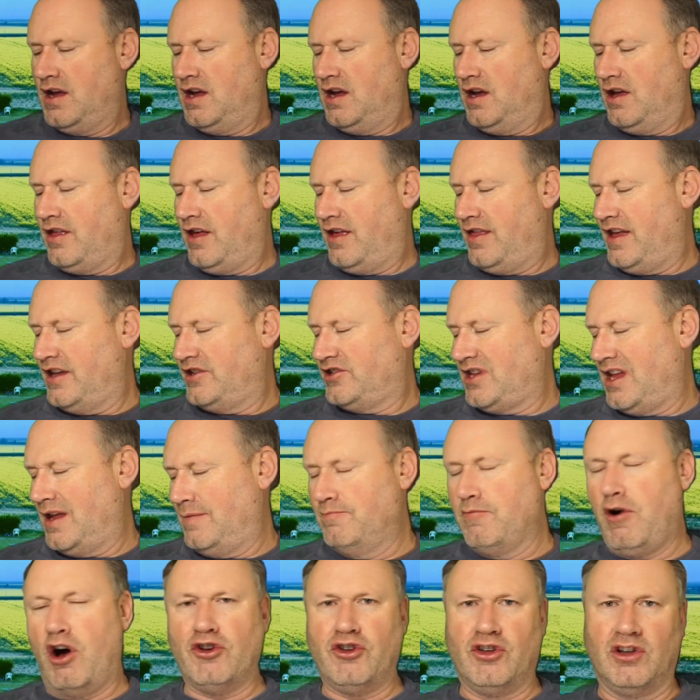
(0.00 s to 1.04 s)
Though they say
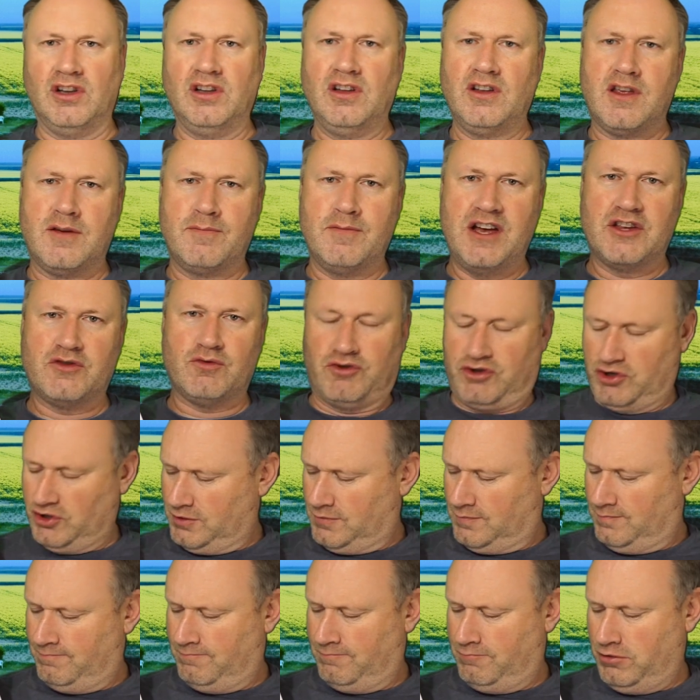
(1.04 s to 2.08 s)
model, you may as well just
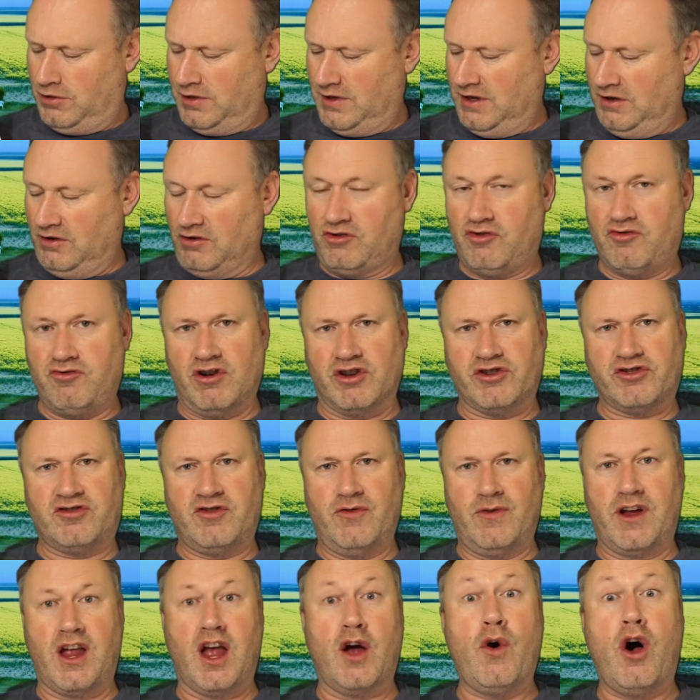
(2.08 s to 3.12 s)
put a little cross through
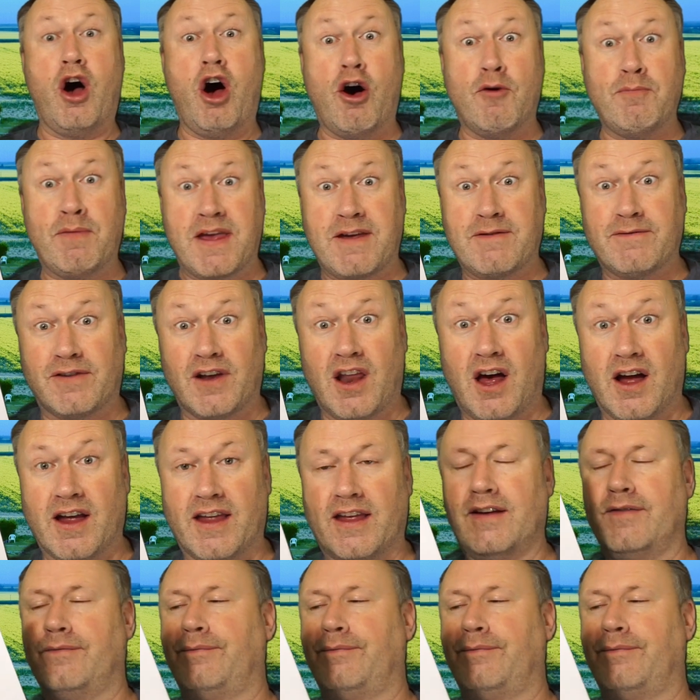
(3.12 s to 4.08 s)
and go hobby flying.